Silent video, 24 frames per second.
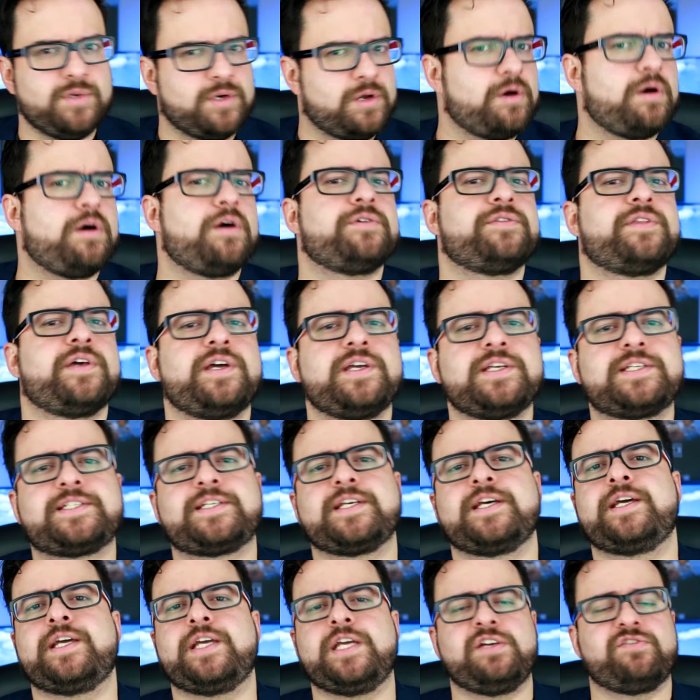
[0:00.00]
You know how they
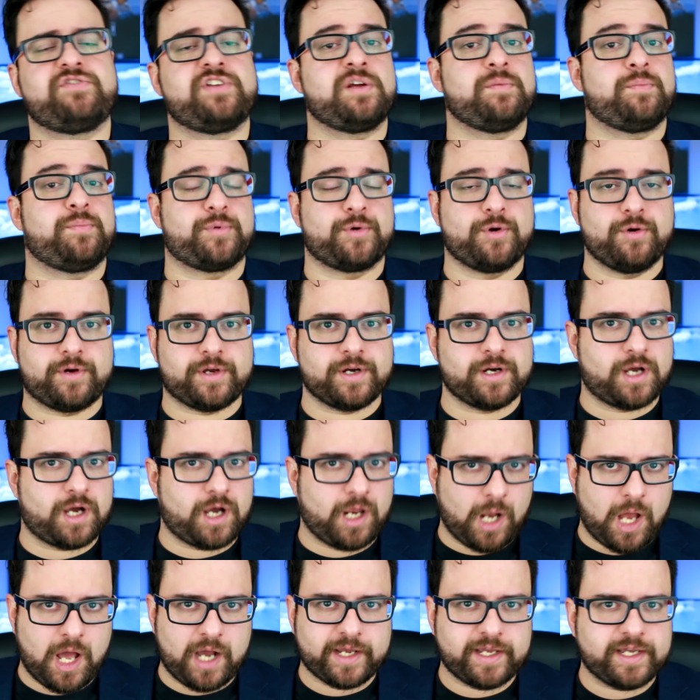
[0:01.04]
say even a broken
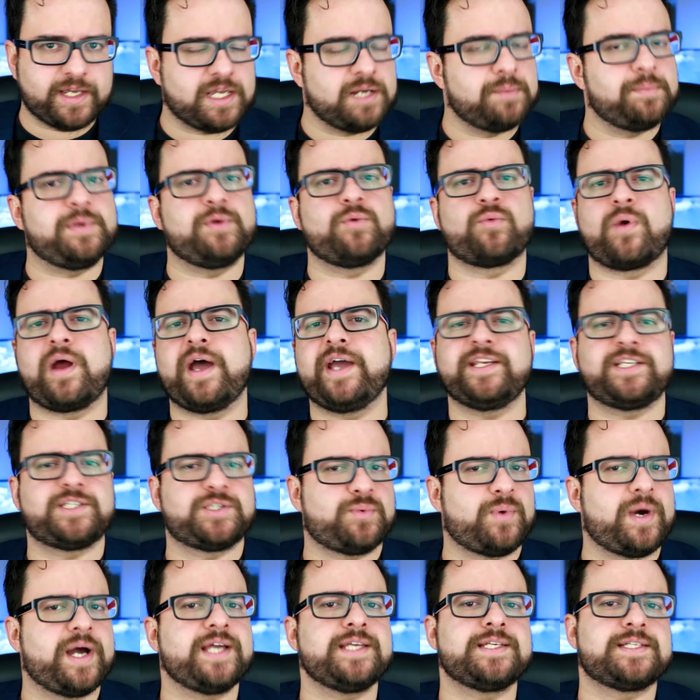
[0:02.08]
clock can be right
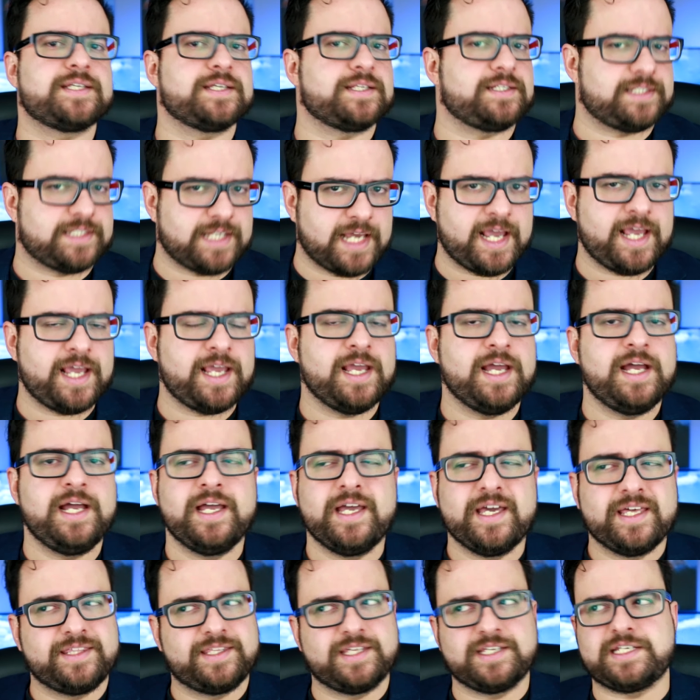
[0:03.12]
twice a day?
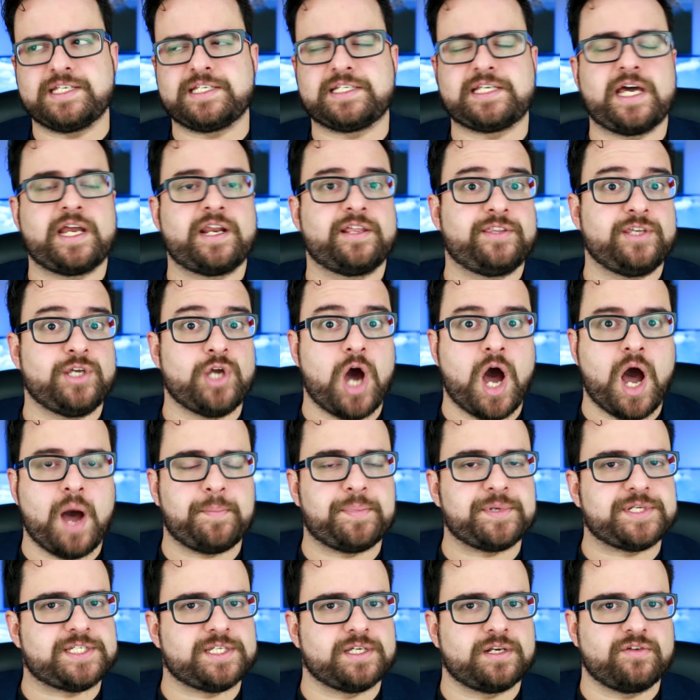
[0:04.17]
This is kind of the
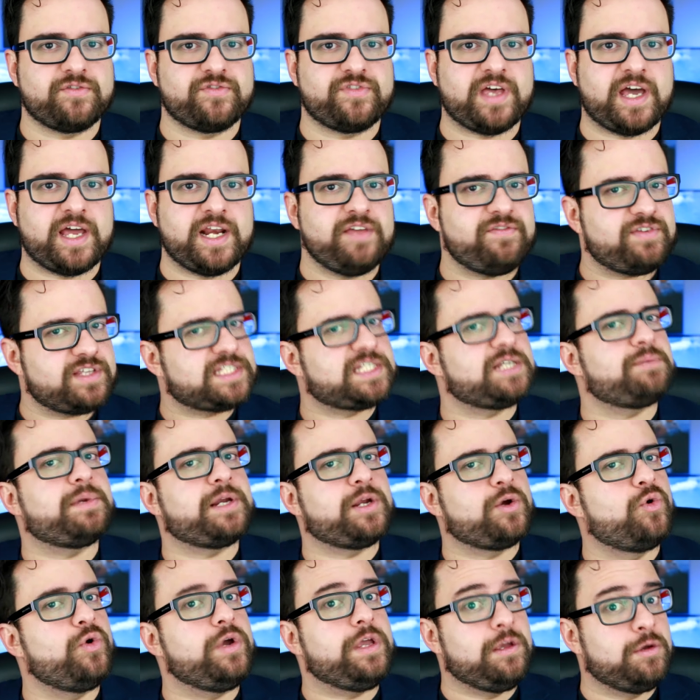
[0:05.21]
opposite of that. Even
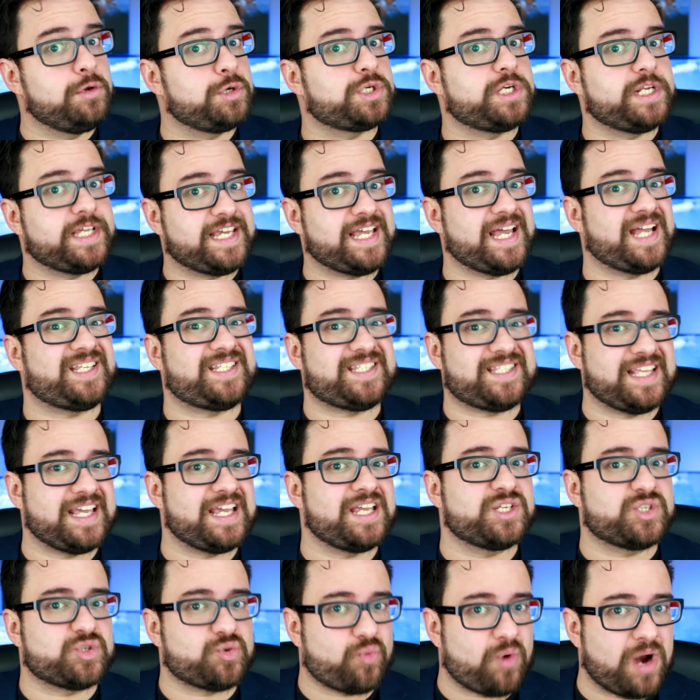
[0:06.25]
somebody who usually gets
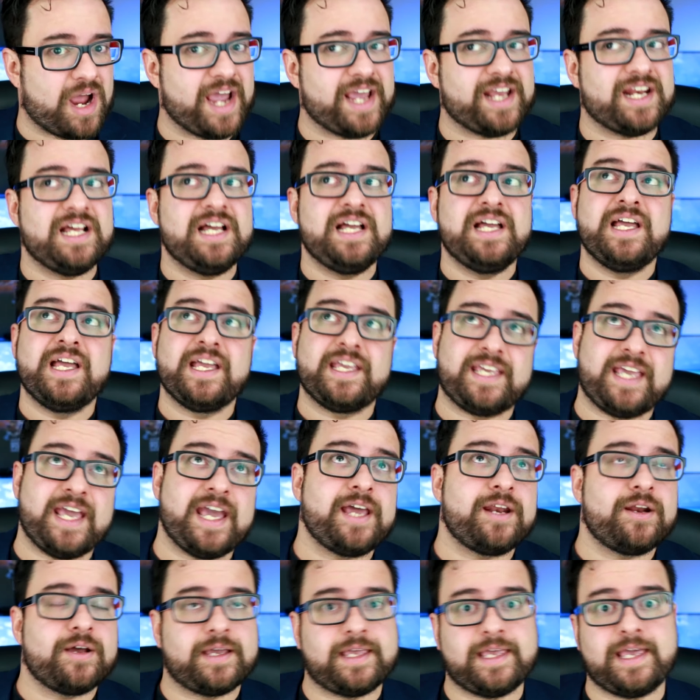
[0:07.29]
things right
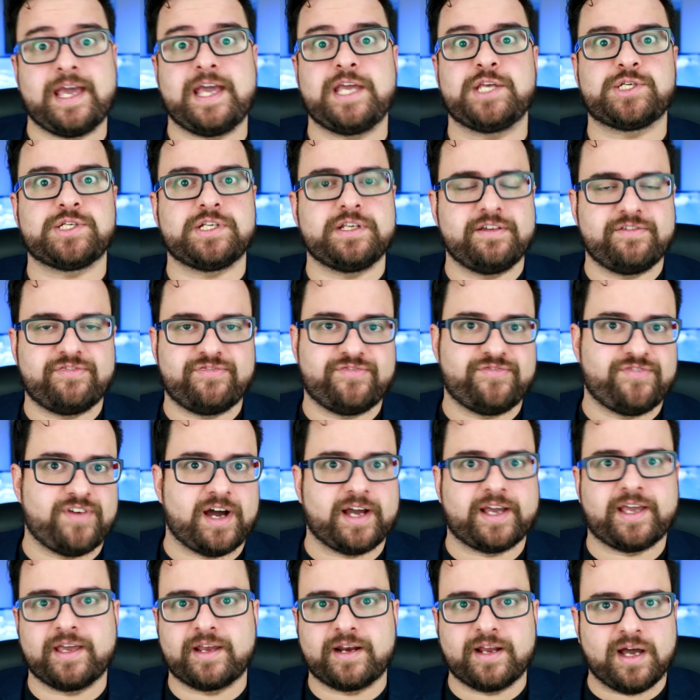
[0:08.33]
can occasionally
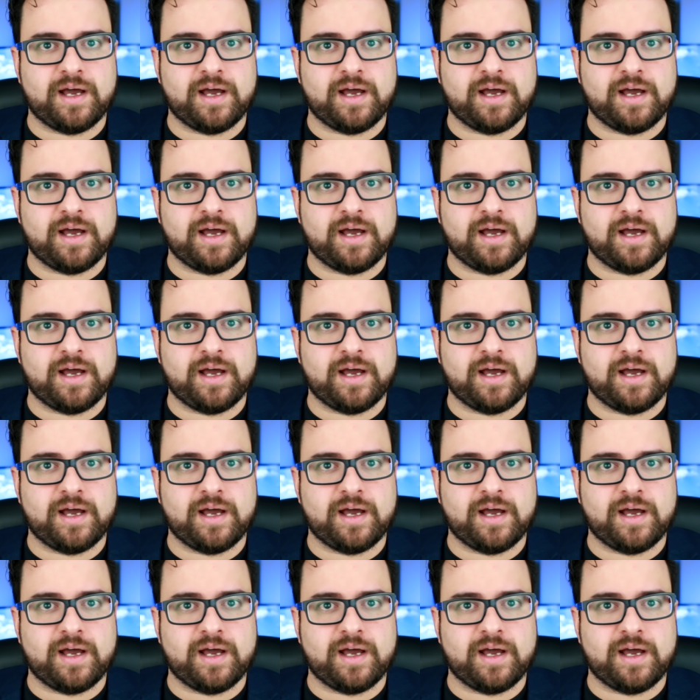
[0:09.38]
fuck it